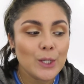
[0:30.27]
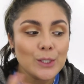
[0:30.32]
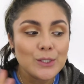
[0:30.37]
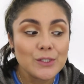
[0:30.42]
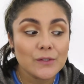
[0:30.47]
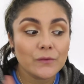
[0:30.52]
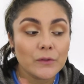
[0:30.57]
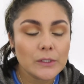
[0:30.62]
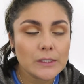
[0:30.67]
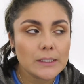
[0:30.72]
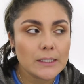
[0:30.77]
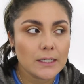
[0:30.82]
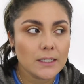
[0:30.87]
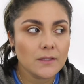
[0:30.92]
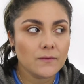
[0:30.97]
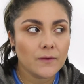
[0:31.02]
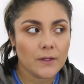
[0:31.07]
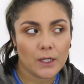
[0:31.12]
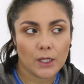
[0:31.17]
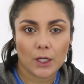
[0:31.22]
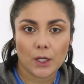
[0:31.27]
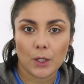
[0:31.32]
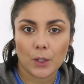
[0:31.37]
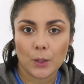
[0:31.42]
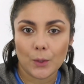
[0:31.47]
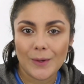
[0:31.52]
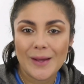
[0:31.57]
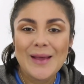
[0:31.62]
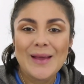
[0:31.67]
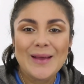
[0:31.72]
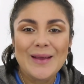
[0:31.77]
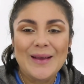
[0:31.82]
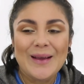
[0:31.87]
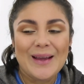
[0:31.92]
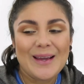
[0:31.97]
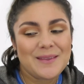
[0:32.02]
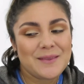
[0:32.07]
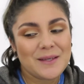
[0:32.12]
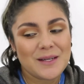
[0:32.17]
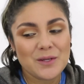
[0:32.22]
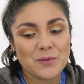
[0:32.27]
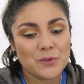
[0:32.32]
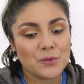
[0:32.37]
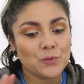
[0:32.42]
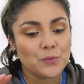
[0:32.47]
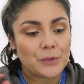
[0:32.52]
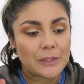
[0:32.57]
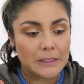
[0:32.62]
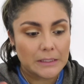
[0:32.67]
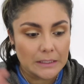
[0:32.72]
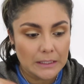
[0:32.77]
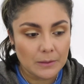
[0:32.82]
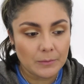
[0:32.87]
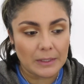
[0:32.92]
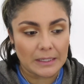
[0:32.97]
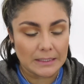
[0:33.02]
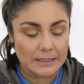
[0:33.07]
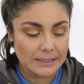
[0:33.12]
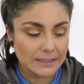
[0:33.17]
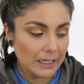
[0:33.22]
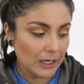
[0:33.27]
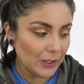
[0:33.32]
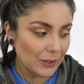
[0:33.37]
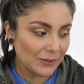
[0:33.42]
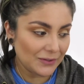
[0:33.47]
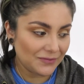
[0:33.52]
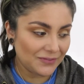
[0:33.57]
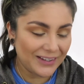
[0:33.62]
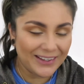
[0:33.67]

So for today's video, I thought I would redeem myself